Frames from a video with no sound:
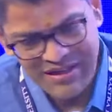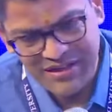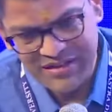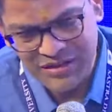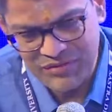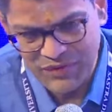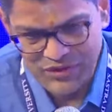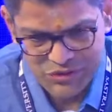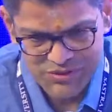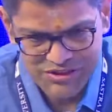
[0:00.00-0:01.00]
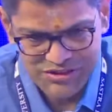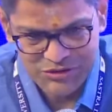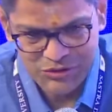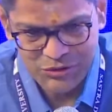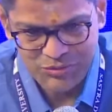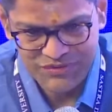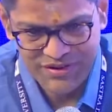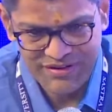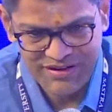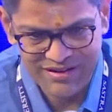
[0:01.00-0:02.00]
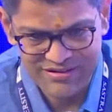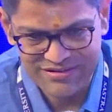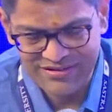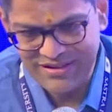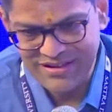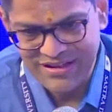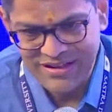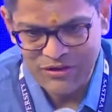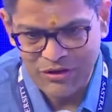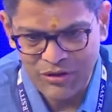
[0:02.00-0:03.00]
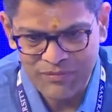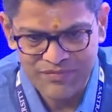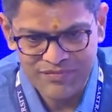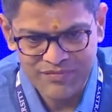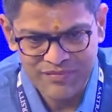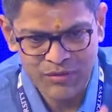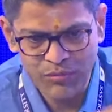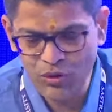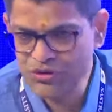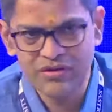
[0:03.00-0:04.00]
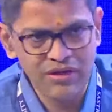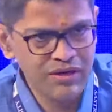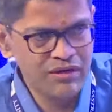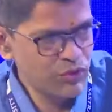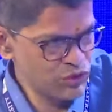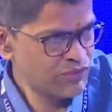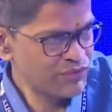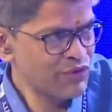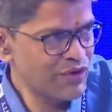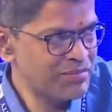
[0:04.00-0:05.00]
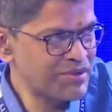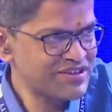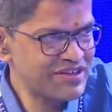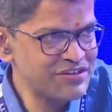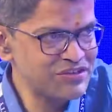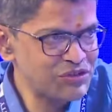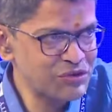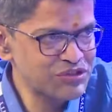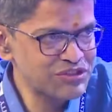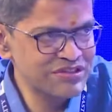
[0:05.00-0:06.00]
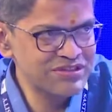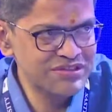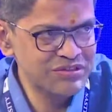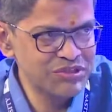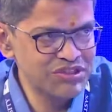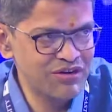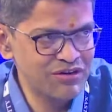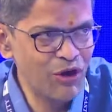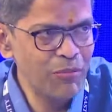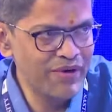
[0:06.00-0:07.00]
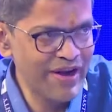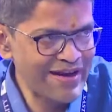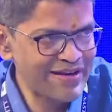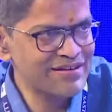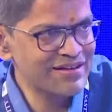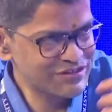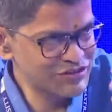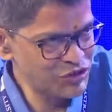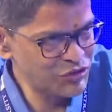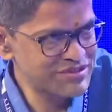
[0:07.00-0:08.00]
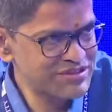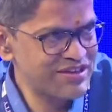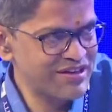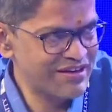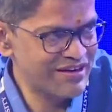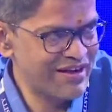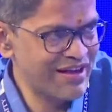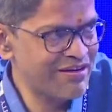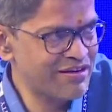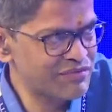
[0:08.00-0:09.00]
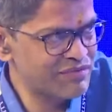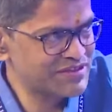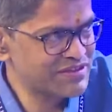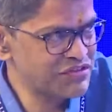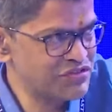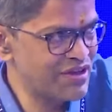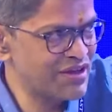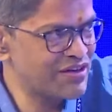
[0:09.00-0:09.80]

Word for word: The first question to Professor Rangarajan, you know, you know, both, uh, both of you represent institutions which are top ranked as a university in NIRF, as an engineering